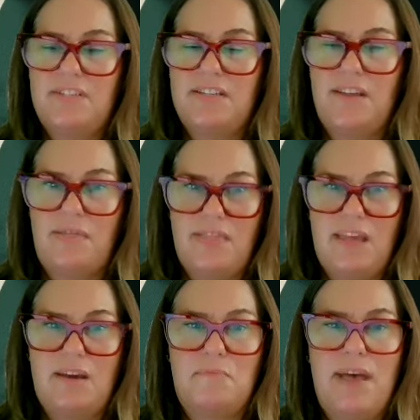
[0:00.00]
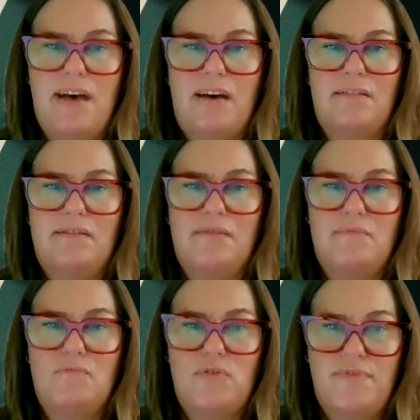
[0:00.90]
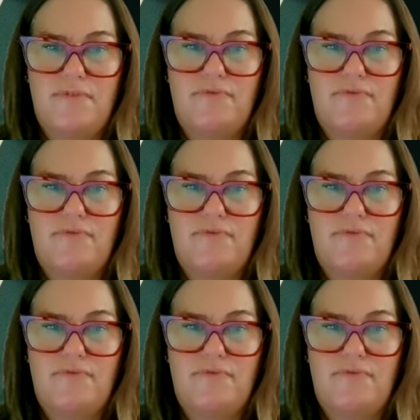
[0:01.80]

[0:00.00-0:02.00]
to think about moving